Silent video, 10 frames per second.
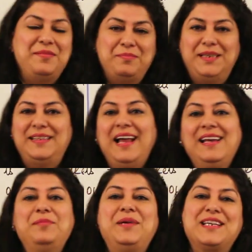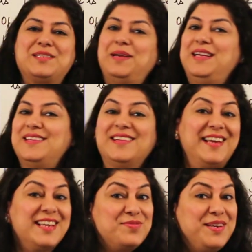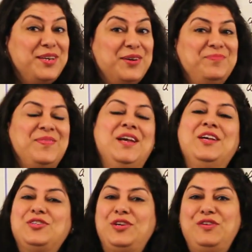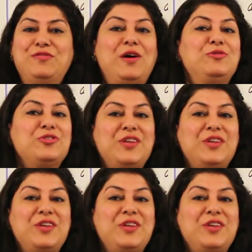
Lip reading: But that will be explained in the next video. So if you found